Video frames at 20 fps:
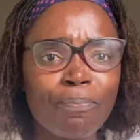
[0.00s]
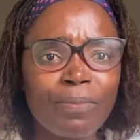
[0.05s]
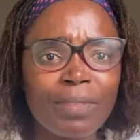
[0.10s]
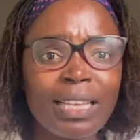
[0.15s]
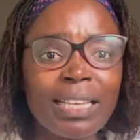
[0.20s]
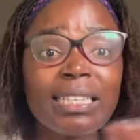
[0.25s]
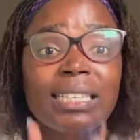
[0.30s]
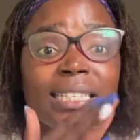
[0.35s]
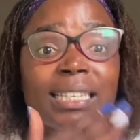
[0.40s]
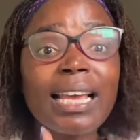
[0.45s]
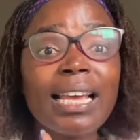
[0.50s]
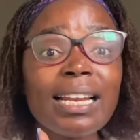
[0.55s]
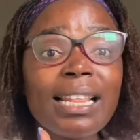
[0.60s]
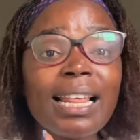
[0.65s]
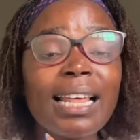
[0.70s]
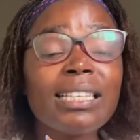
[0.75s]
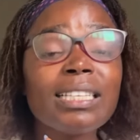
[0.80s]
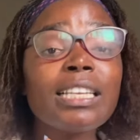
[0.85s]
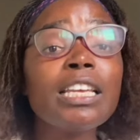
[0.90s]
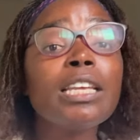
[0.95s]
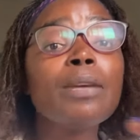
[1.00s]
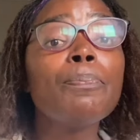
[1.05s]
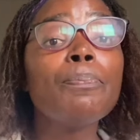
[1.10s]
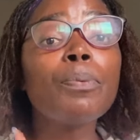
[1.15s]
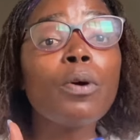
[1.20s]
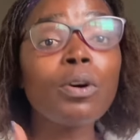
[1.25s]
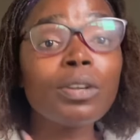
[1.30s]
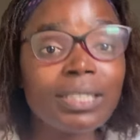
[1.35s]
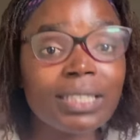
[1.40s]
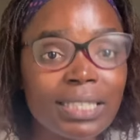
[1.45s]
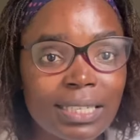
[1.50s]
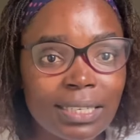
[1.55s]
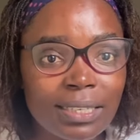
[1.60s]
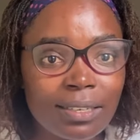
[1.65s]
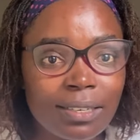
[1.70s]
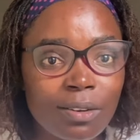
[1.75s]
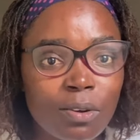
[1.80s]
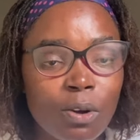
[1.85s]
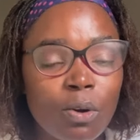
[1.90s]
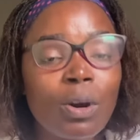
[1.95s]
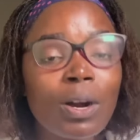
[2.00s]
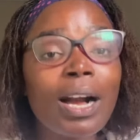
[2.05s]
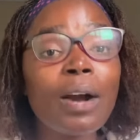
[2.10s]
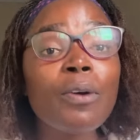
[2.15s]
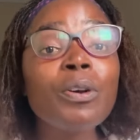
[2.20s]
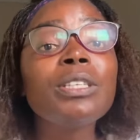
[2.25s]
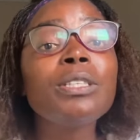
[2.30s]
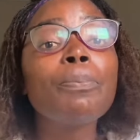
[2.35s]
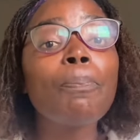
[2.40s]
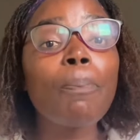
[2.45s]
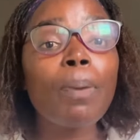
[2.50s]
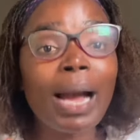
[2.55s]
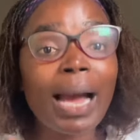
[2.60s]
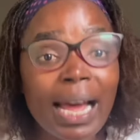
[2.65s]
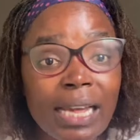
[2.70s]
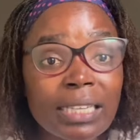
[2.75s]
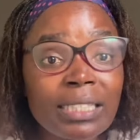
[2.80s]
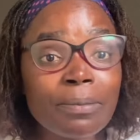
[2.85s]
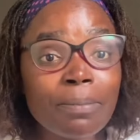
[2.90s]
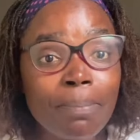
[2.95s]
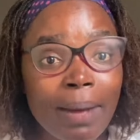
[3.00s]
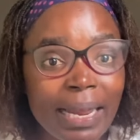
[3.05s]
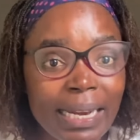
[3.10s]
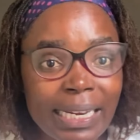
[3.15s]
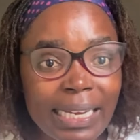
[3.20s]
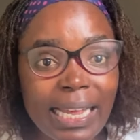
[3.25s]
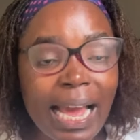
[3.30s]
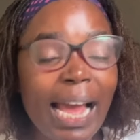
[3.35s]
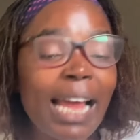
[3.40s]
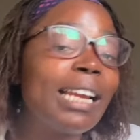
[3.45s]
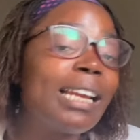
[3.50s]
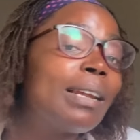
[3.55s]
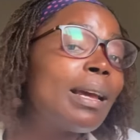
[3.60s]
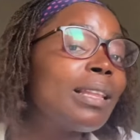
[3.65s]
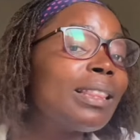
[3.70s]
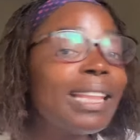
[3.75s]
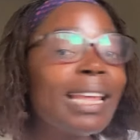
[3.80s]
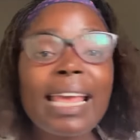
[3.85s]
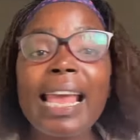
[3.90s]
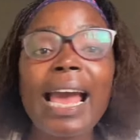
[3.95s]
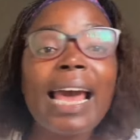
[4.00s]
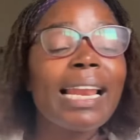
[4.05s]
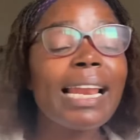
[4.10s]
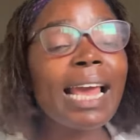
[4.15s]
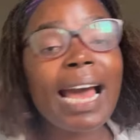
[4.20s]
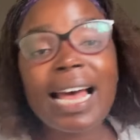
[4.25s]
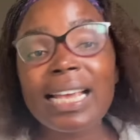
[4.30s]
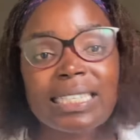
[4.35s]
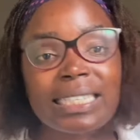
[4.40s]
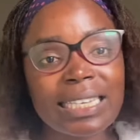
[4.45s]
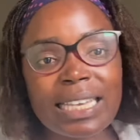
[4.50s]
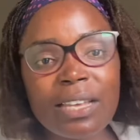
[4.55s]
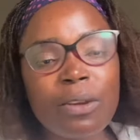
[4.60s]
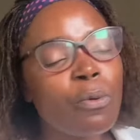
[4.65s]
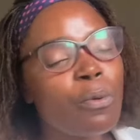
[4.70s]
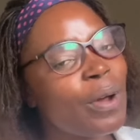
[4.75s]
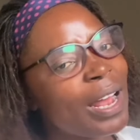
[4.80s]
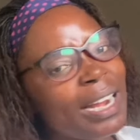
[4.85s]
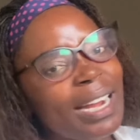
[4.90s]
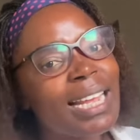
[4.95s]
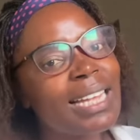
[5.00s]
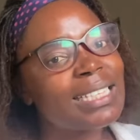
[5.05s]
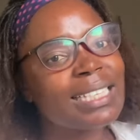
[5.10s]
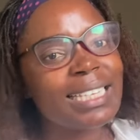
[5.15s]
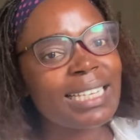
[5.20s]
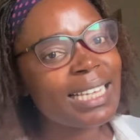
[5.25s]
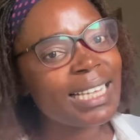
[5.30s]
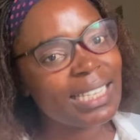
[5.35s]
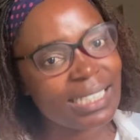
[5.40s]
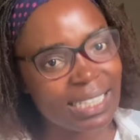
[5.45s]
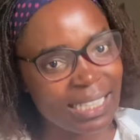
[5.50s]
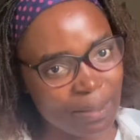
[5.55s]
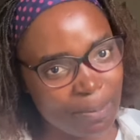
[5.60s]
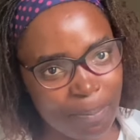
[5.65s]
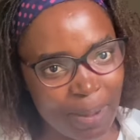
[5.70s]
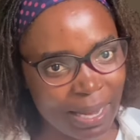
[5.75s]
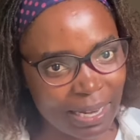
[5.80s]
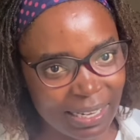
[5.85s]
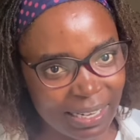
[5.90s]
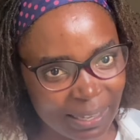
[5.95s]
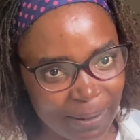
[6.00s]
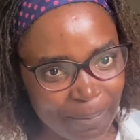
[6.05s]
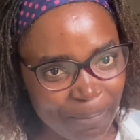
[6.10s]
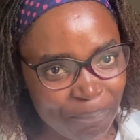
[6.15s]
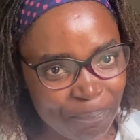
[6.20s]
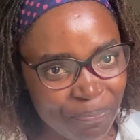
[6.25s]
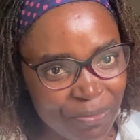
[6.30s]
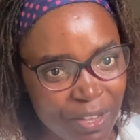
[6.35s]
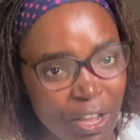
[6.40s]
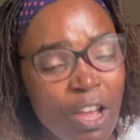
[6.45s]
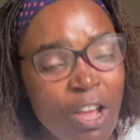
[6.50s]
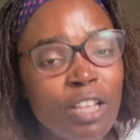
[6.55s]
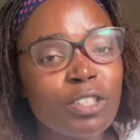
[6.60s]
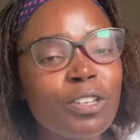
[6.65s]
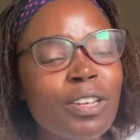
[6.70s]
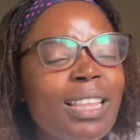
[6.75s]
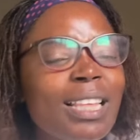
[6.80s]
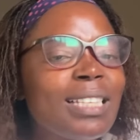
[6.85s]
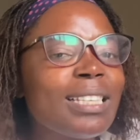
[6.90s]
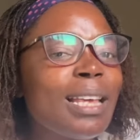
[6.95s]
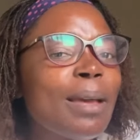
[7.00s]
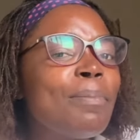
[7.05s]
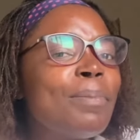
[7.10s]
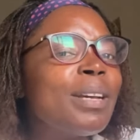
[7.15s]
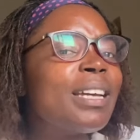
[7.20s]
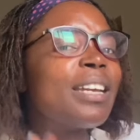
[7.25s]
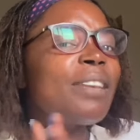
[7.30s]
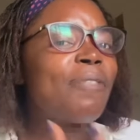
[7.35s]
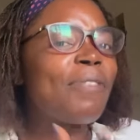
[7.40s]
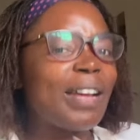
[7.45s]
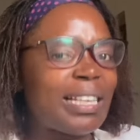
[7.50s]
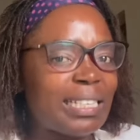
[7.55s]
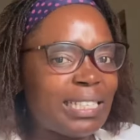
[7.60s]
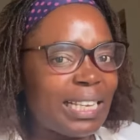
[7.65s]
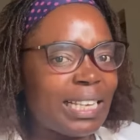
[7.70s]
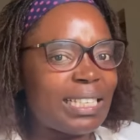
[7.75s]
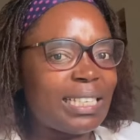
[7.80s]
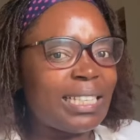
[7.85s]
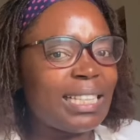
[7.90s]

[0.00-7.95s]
is said that he bought with cash money, and they are asking where does he get the money. So the same grievances,